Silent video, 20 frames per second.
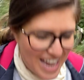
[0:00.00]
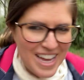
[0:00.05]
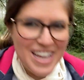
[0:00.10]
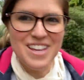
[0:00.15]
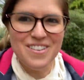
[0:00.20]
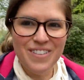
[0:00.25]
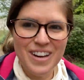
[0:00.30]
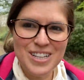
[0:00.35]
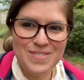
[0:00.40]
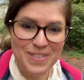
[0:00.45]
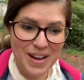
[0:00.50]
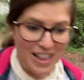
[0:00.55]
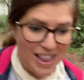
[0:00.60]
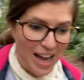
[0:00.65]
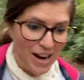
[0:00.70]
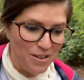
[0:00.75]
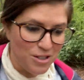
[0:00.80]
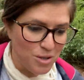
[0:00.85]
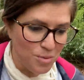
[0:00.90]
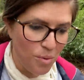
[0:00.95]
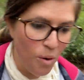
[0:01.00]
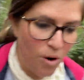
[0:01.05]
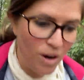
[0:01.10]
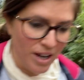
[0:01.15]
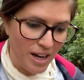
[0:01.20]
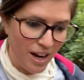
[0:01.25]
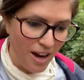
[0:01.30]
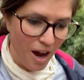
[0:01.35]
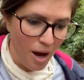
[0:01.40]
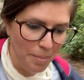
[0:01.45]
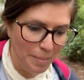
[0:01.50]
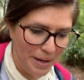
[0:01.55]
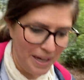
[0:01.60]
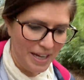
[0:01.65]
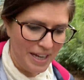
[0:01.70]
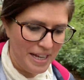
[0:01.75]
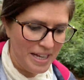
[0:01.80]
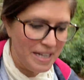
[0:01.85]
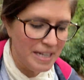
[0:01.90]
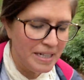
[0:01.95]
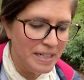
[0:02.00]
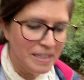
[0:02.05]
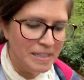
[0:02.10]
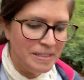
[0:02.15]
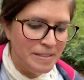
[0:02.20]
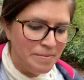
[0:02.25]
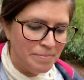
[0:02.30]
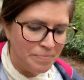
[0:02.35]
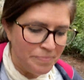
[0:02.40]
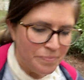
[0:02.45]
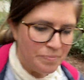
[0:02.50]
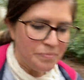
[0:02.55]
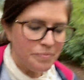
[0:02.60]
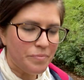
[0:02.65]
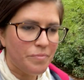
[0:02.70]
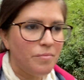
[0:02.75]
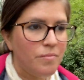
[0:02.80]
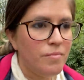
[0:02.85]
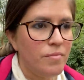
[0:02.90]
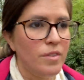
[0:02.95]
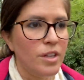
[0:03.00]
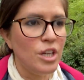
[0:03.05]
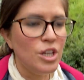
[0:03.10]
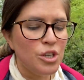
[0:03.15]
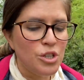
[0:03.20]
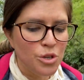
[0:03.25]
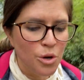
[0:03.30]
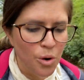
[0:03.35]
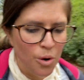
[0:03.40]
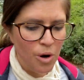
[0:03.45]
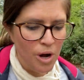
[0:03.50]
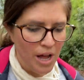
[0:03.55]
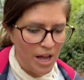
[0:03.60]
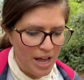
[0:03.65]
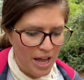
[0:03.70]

You must be allowed to walk up it. So